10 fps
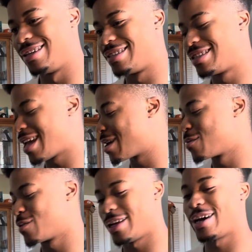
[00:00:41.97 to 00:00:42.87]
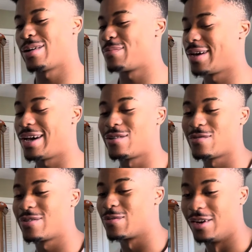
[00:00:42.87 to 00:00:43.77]
the second one out, but I
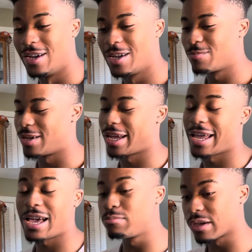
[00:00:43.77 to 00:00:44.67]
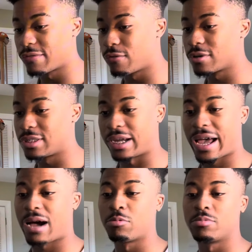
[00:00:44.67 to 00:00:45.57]
don't know. But I am looking forward to the
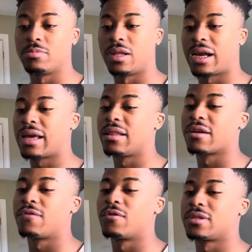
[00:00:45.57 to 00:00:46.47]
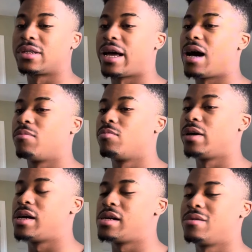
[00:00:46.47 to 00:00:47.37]
album. A lot of y'all looking forward to the album,
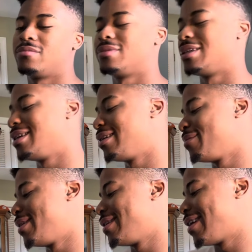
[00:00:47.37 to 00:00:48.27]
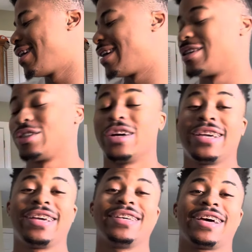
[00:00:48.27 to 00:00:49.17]
man. Yeah, man. Hey, the Stray
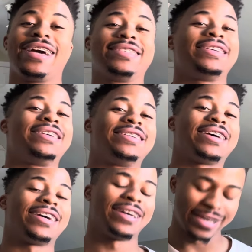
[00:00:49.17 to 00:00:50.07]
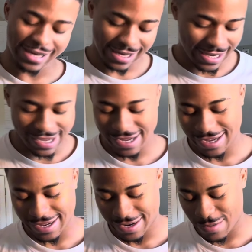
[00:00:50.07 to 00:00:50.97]
Kids and ATEEZ, they,
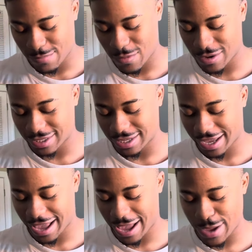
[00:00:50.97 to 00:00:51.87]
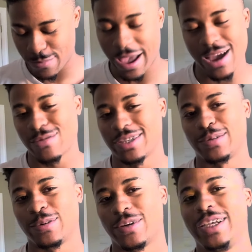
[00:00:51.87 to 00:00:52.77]
the boys done came back with
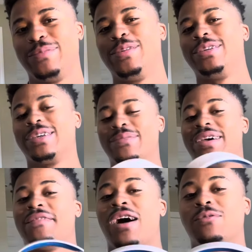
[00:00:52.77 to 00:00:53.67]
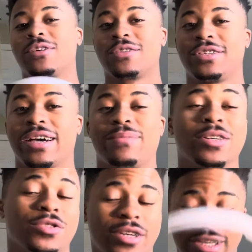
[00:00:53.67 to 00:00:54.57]
some great music, man. If y'all wanna go check out my Stray